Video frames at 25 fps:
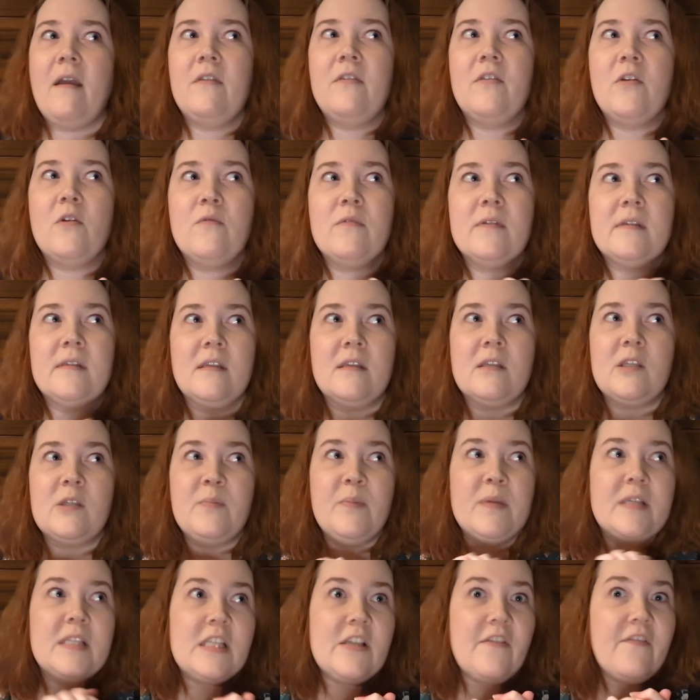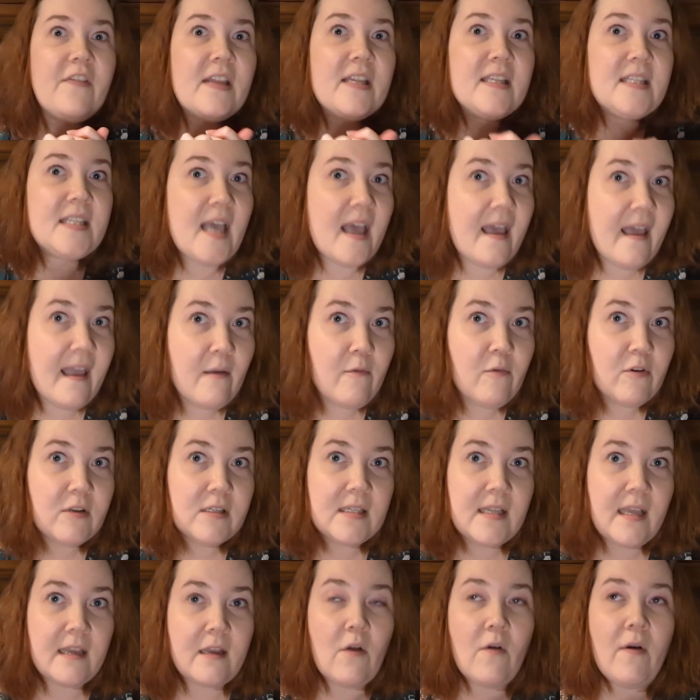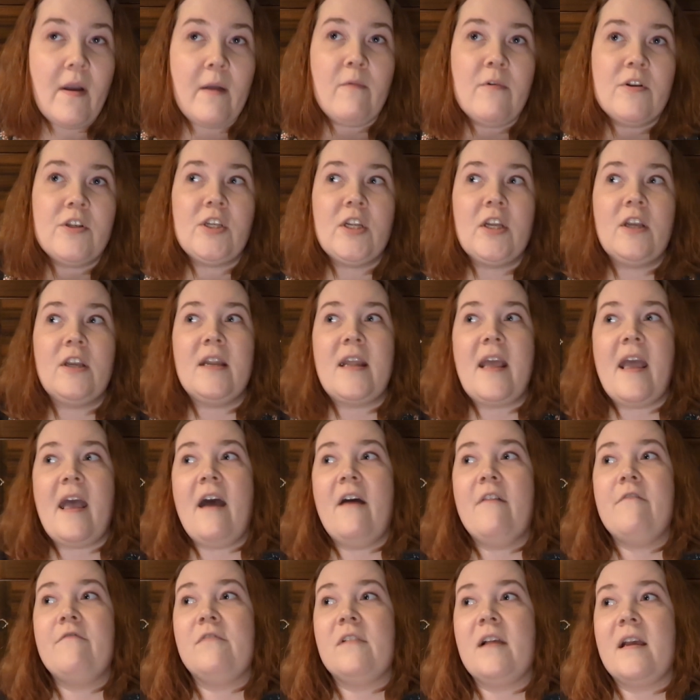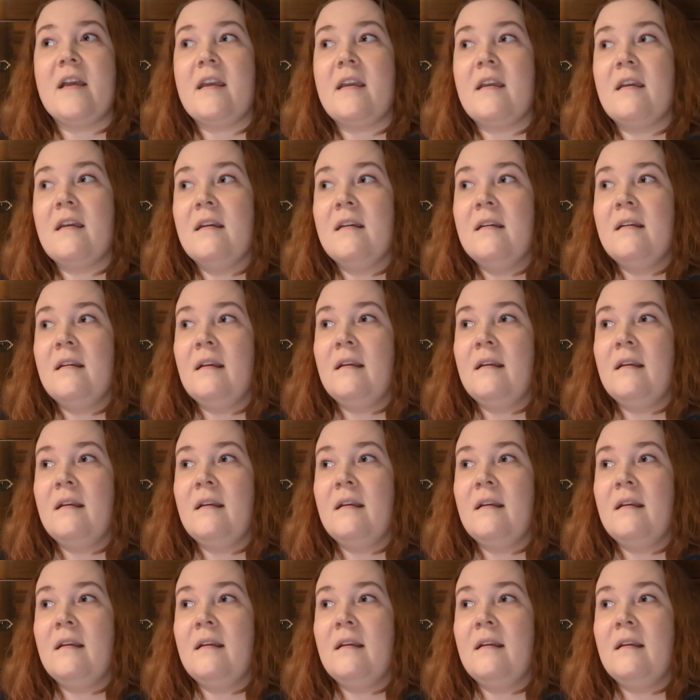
there was a specific day where it's like, I wish I could have like